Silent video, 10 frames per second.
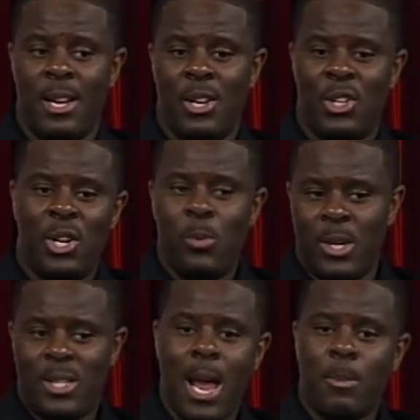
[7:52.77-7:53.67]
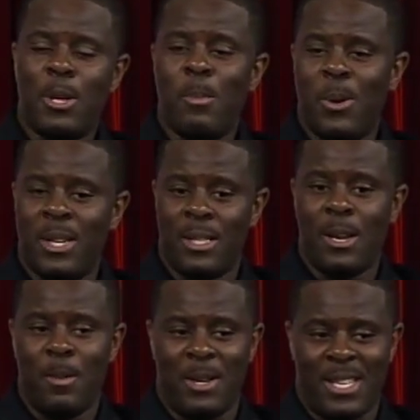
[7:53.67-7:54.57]
she would have tapped him on his
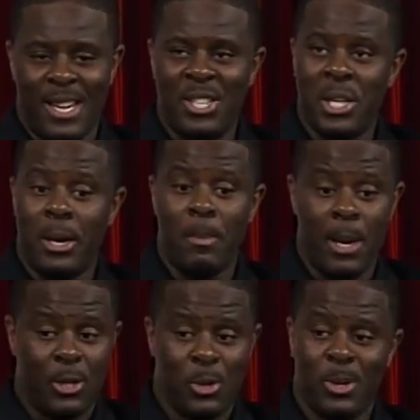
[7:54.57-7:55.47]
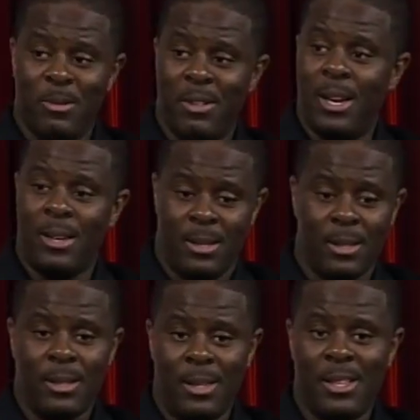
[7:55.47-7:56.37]
arm and said, Jerry, make sure LeVelle
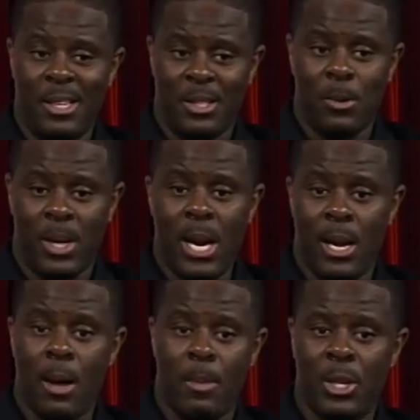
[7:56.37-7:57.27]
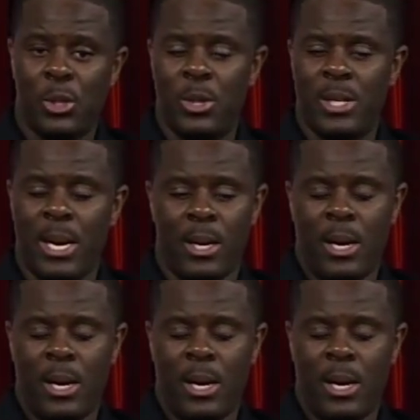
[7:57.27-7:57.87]
is, is okay now. Make sure you take